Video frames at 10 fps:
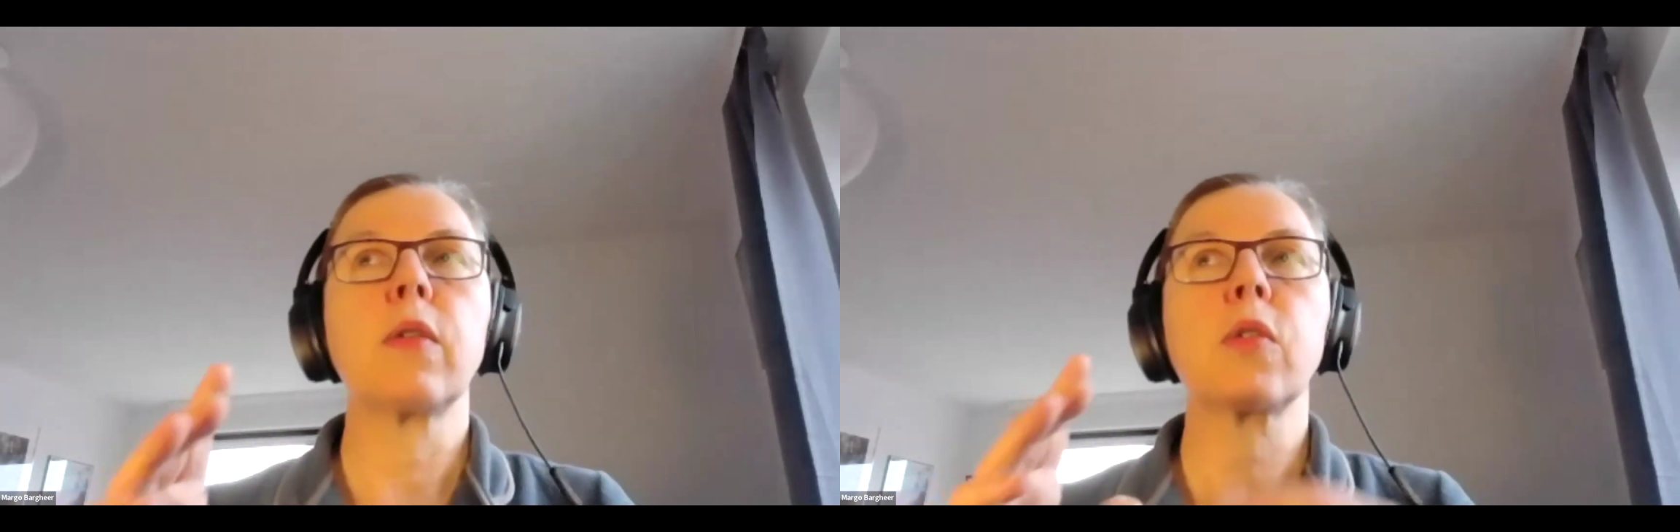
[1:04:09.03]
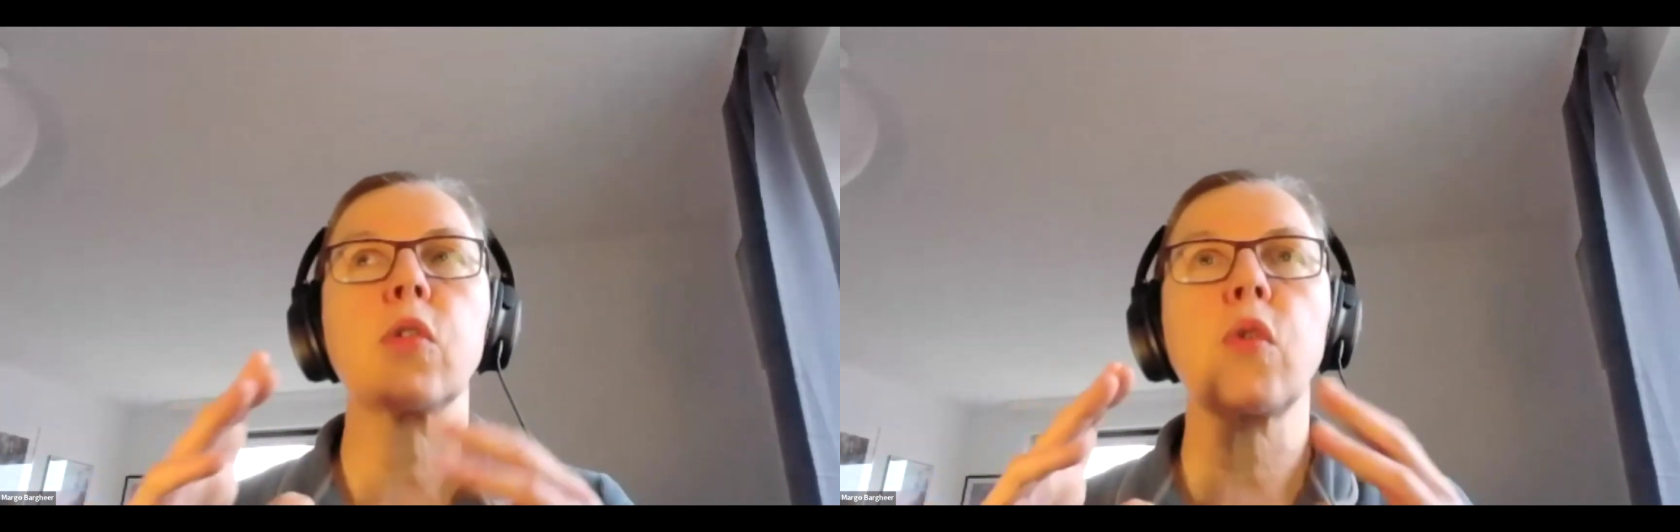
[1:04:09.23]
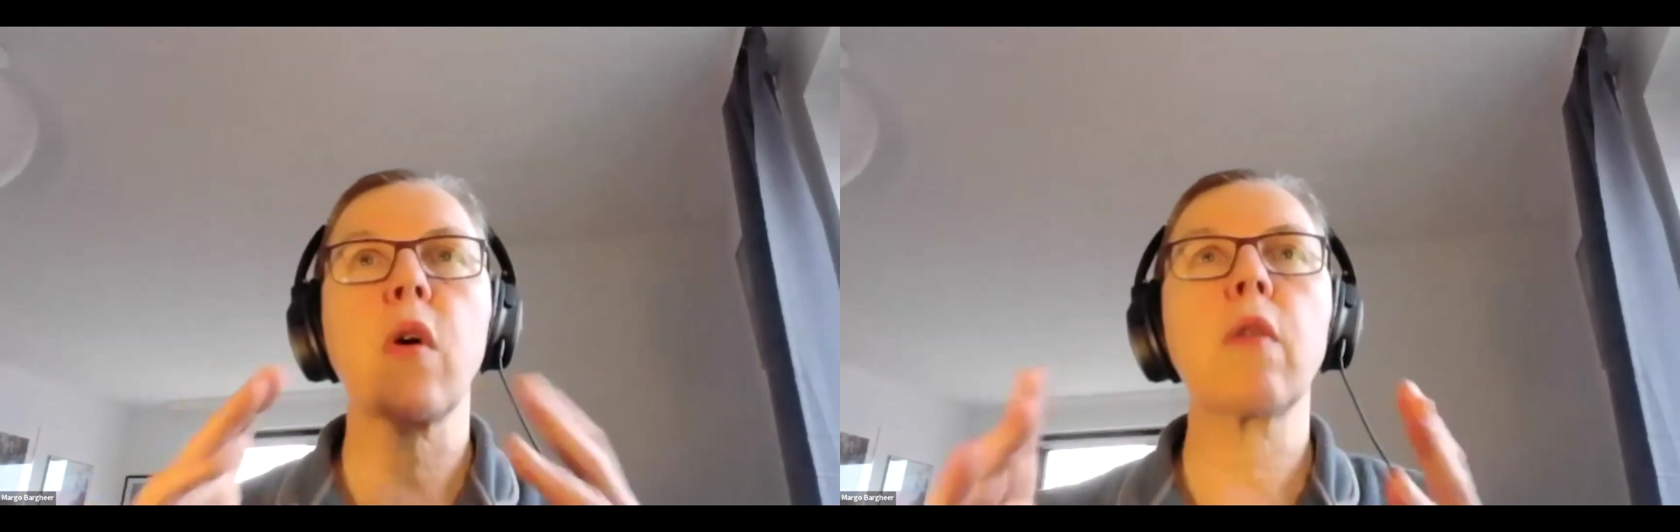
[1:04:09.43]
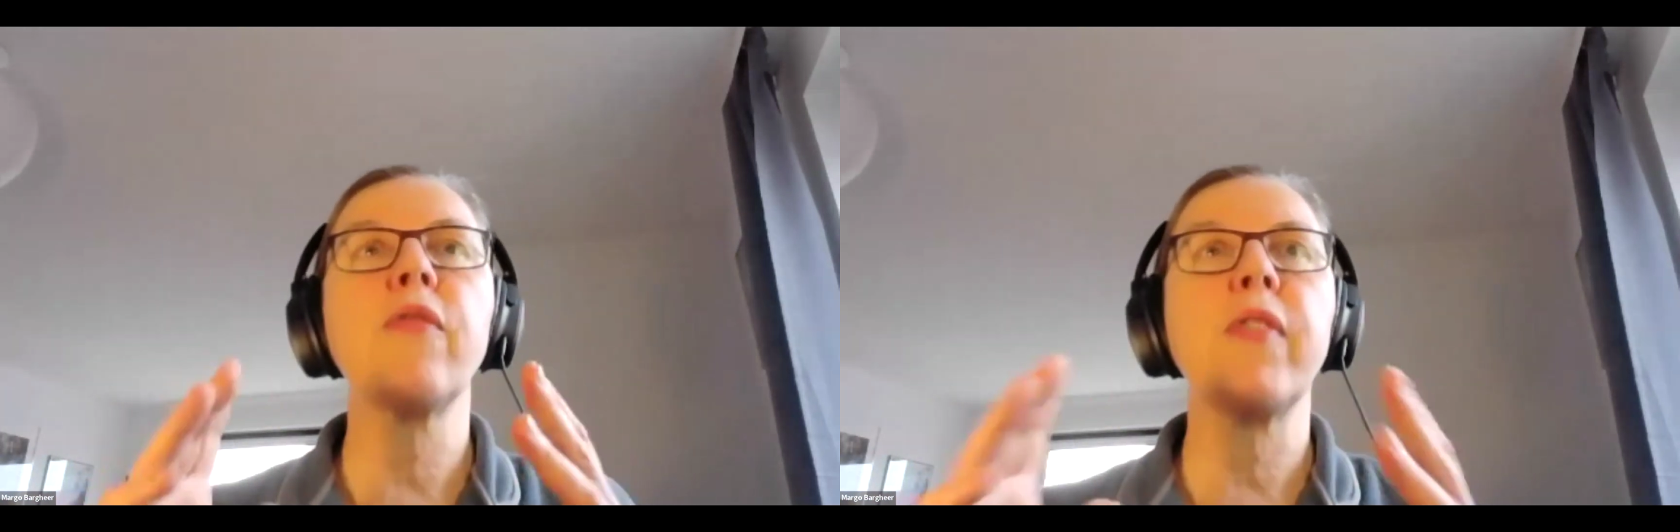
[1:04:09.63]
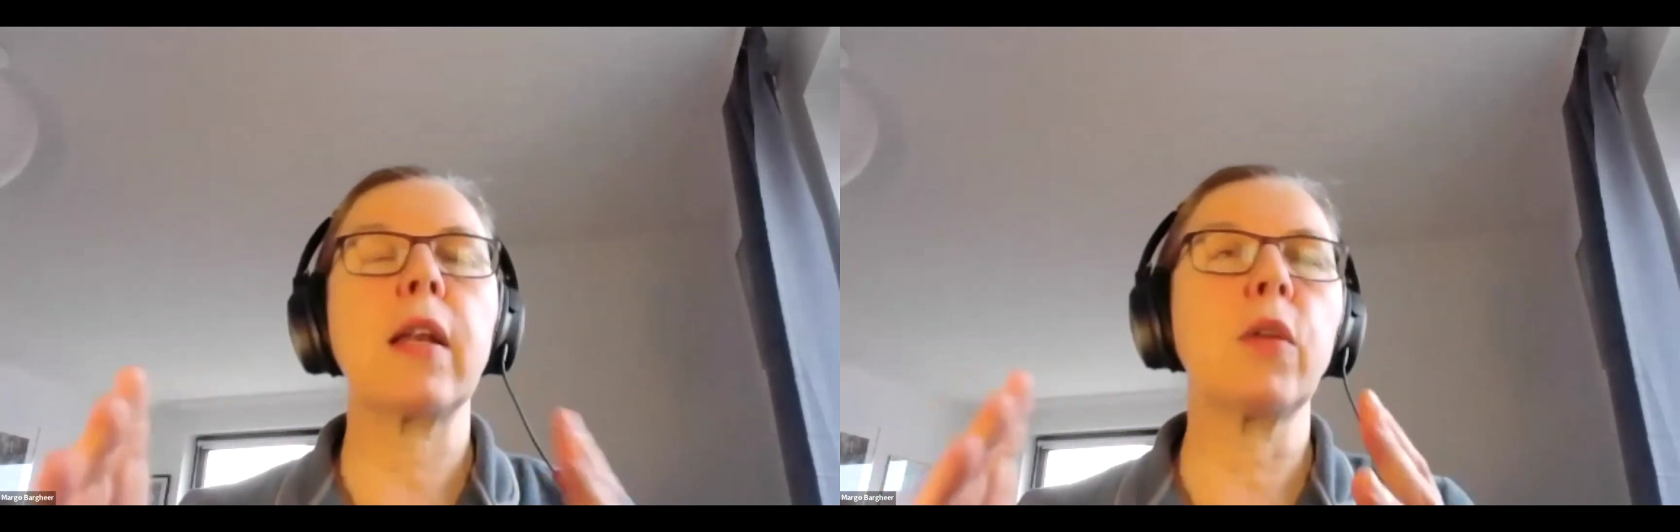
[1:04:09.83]
strong
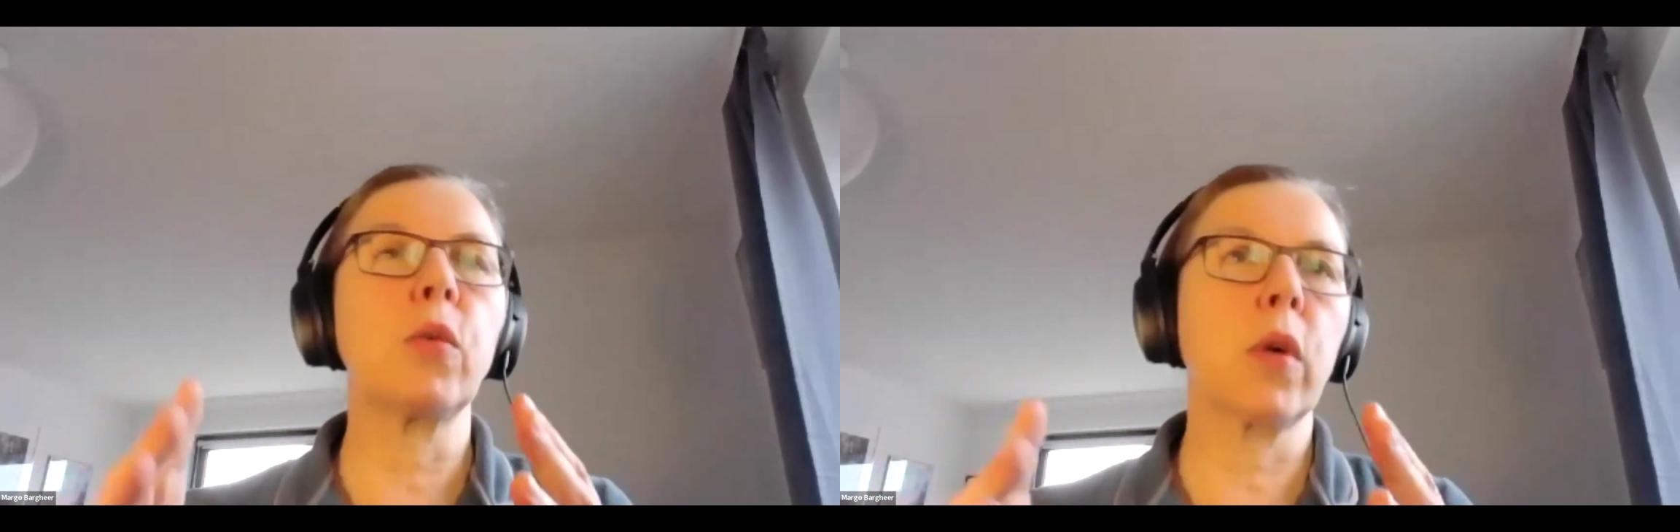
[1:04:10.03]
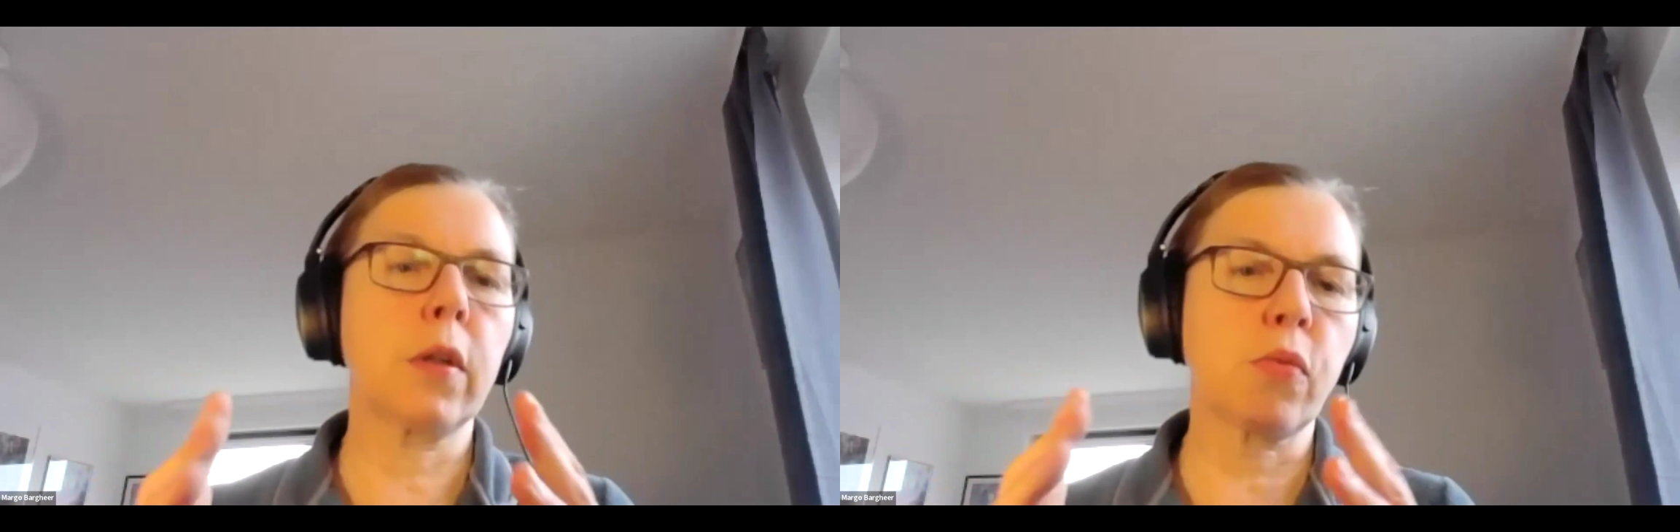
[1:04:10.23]
value on